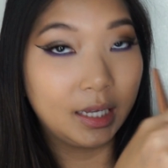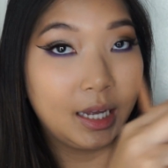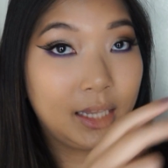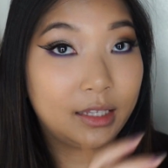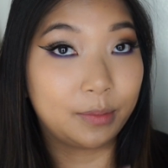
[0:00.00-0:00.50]

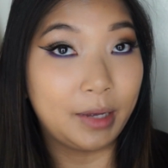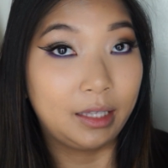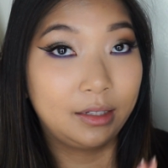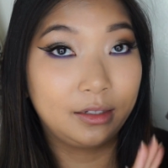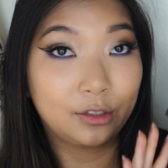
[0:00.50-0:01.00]
And this
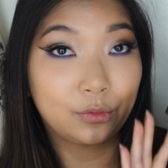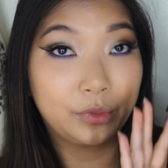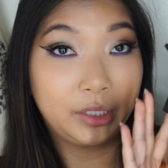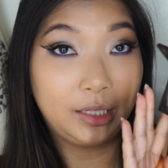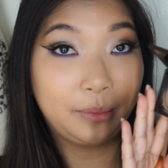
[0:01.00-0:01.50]
palette is
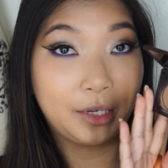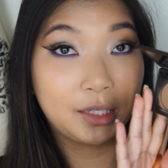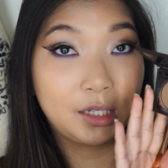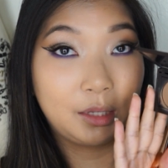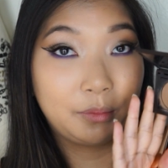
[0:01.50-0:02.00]
really
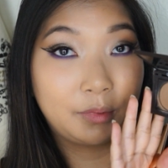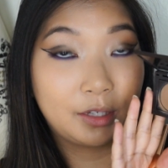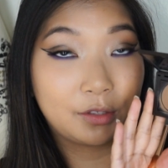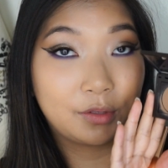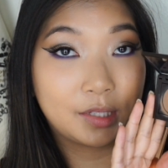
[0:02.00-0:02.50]
messed up,
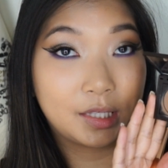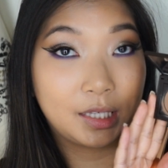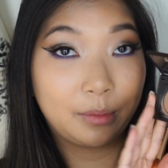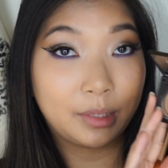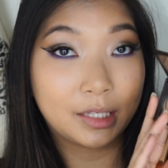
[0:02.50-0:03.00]
as you can
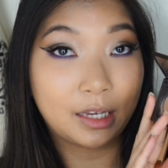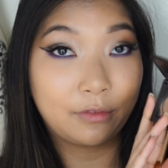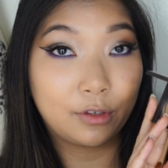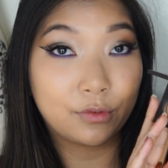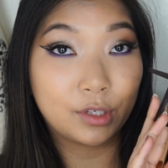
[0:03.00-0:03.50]
see, because I've
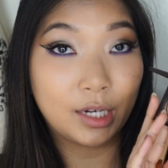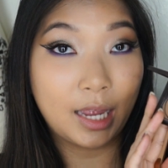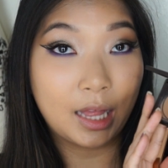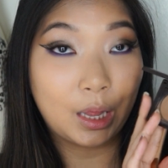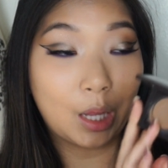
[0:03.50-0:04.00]
used it
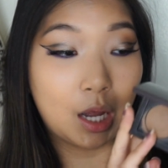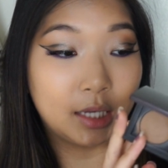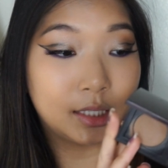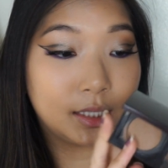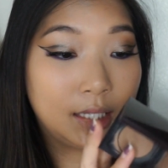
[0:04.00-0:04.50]
a lot.
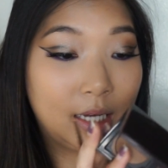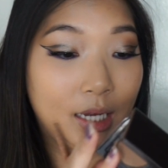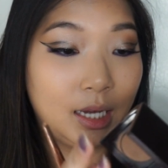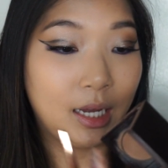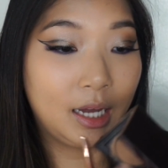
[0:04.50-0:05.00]

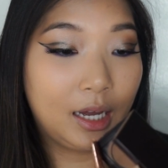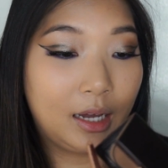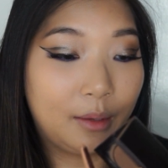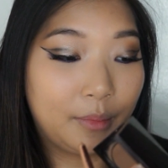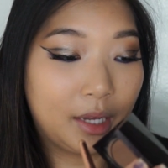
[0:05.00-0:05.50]

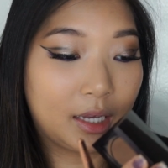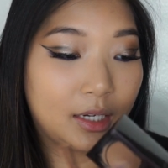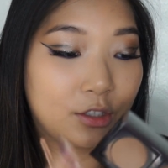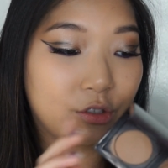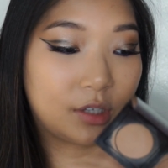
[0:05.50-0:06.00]
And
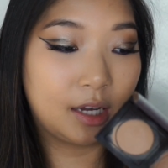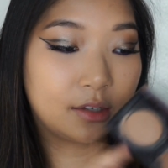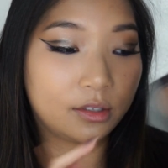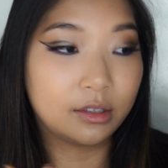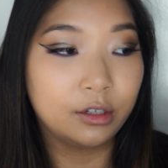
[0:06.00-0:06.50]
it just
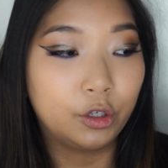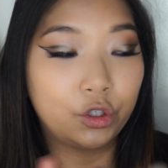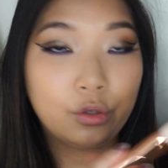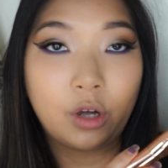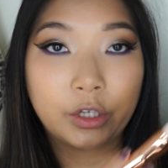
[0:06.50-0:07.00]
has
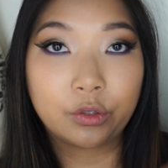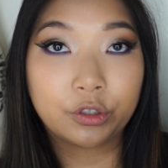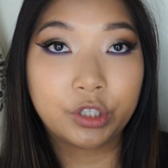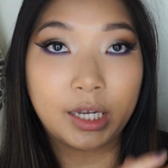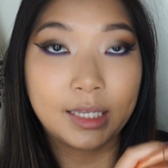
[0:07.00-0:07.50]
2 contour
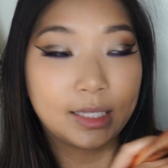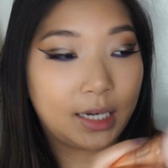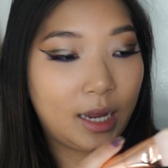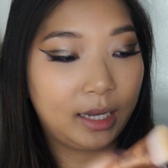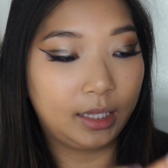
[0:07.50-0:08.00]
shades and a
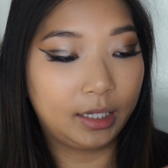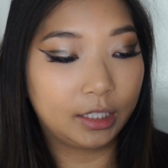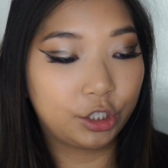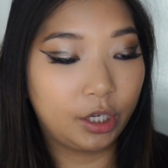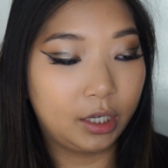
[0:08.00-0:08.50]
highlighting
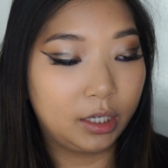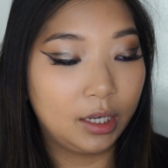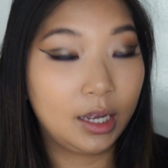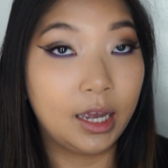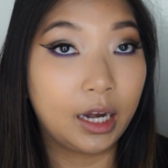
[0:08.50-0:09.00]
shade.
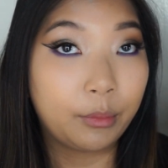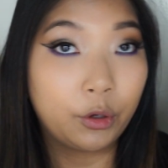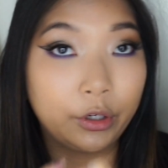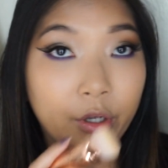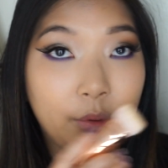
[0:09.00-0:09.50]
And I'm
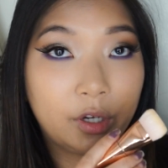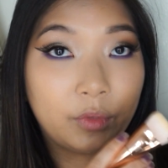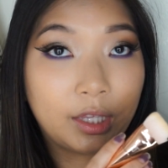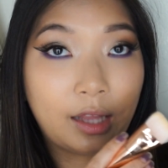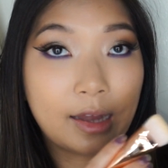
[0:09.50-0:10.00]
going to go in with
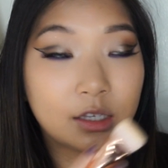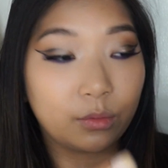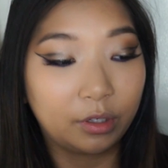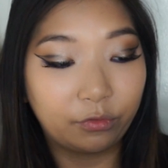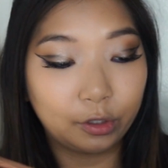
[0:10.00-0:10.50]
the lightest
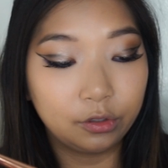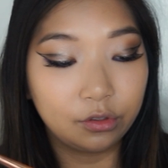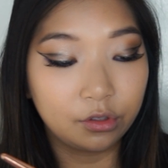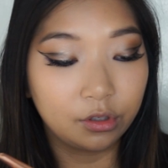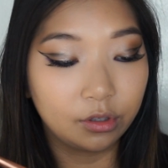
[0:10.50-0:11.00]
one first